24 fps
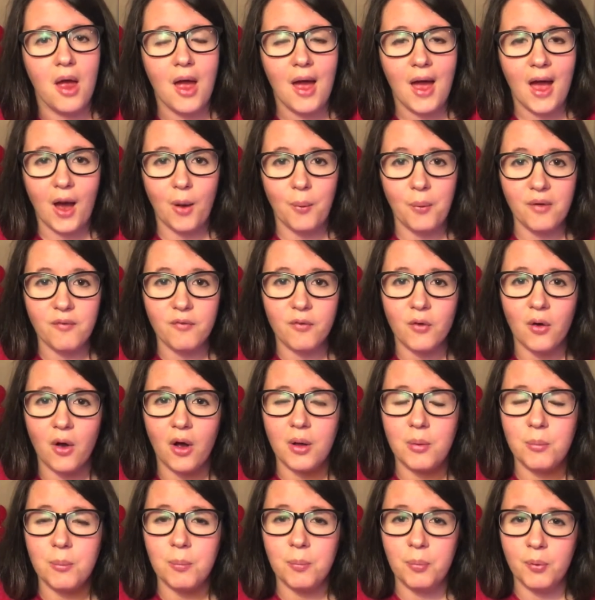However,
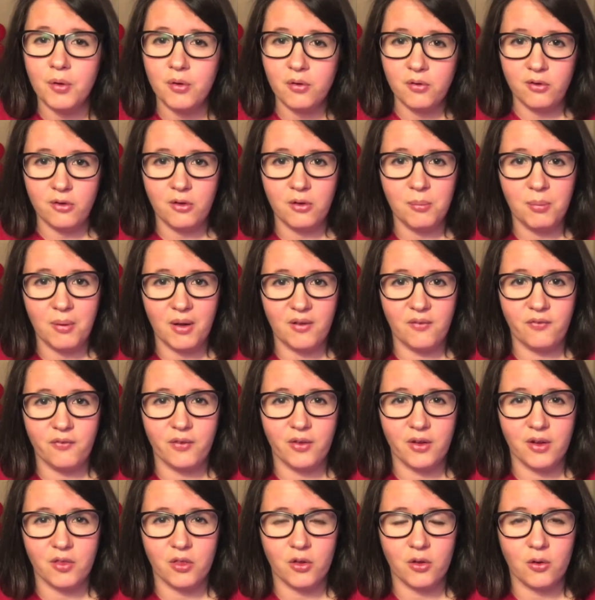on BookTube, I feel
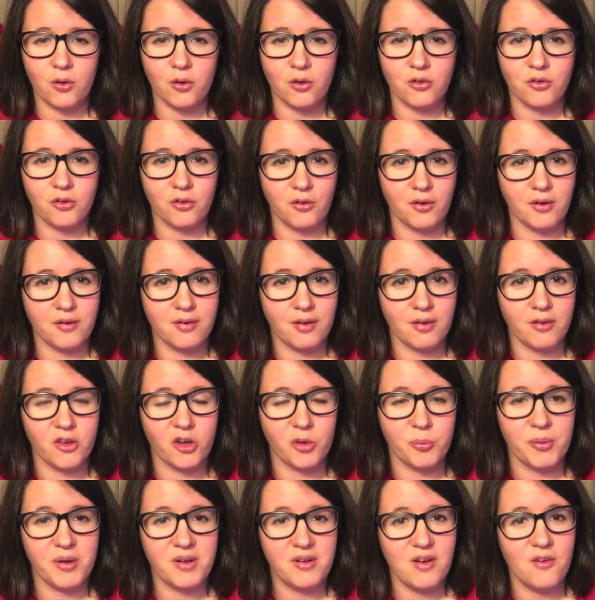like the culture is a
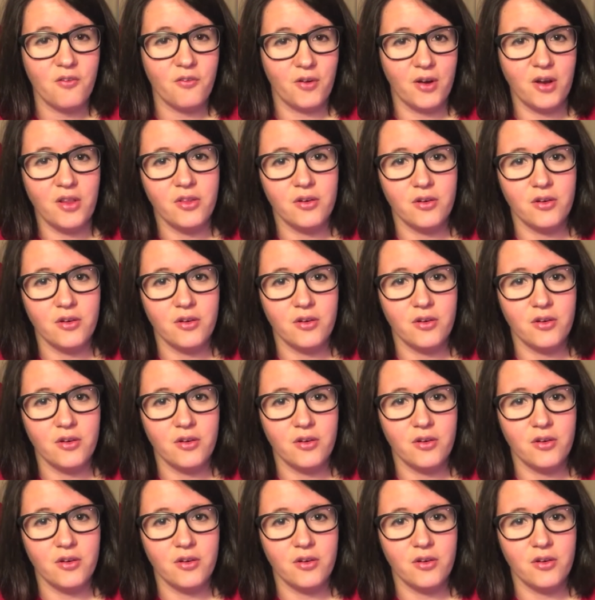little bit different.